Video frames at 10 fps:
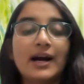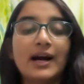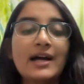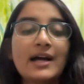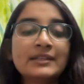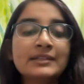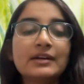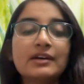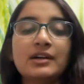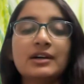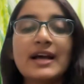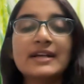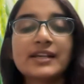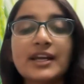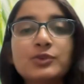And
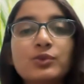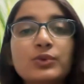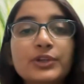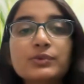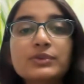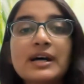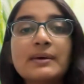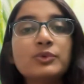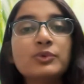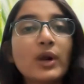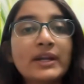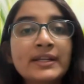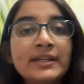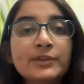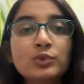as I told you, some
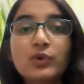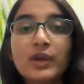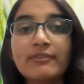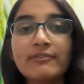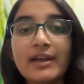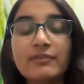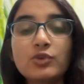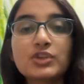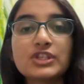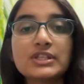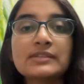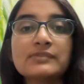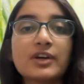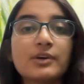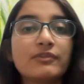20 to 25 questions
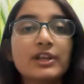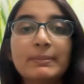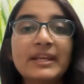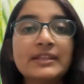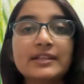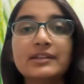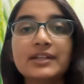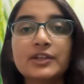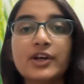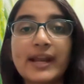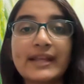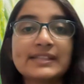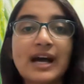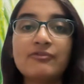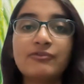will be there in your
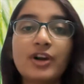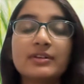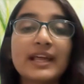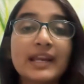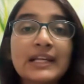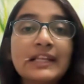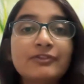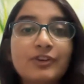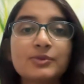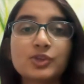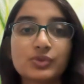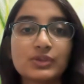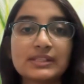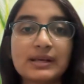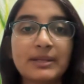exam directly from
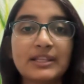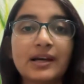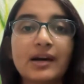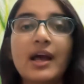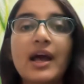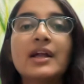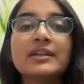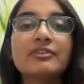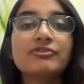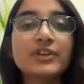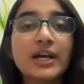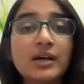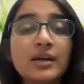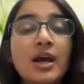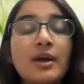Shushruta Samhita. And if we
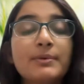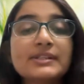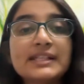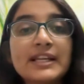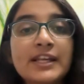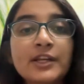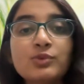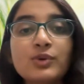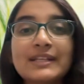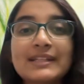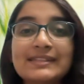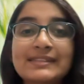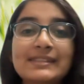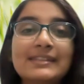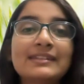are proceeding
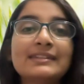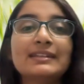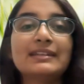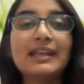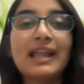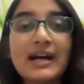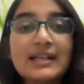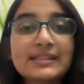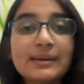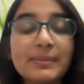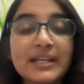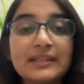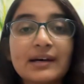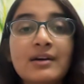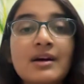towards the last
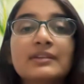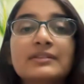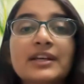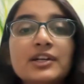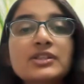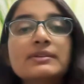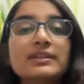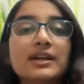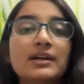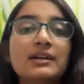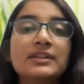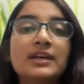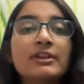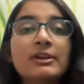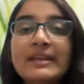Samhita,
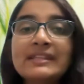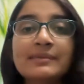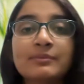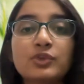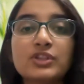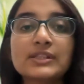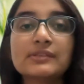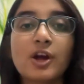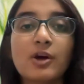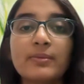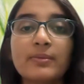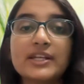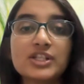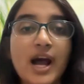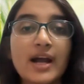there will be some questions from
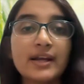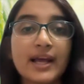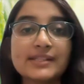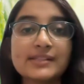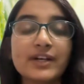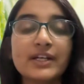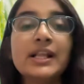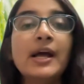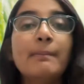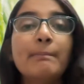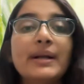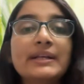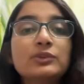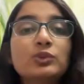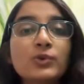Ashtang as well.
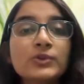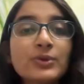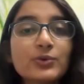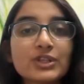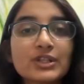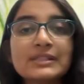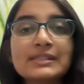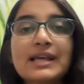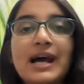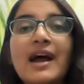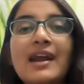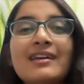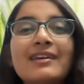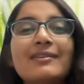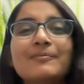But those questions
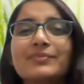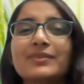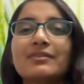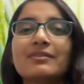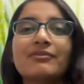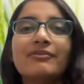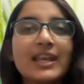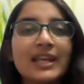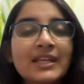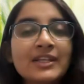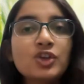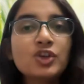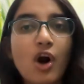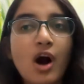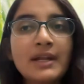are very
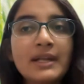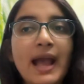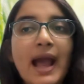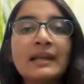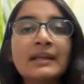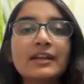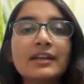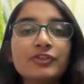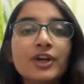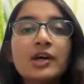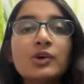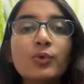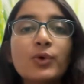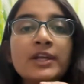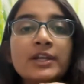short, and if you are
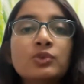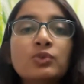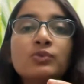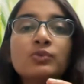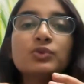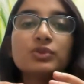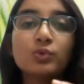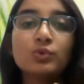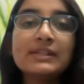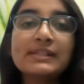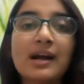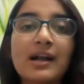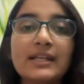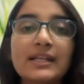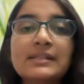going to do the
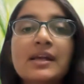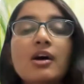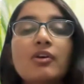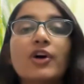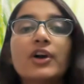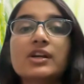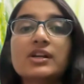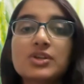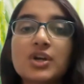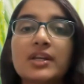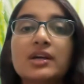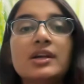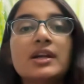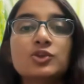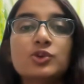studies for your
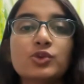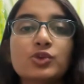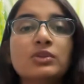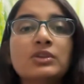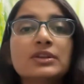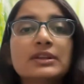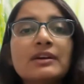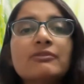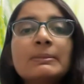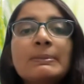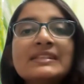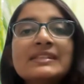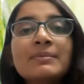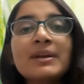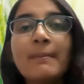Charak and Shushrut, there will be
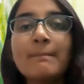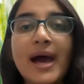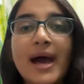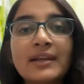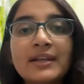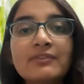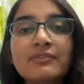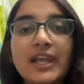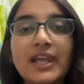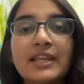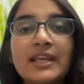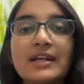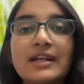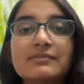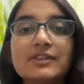some comparative
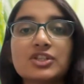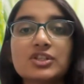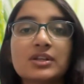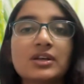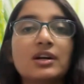areas which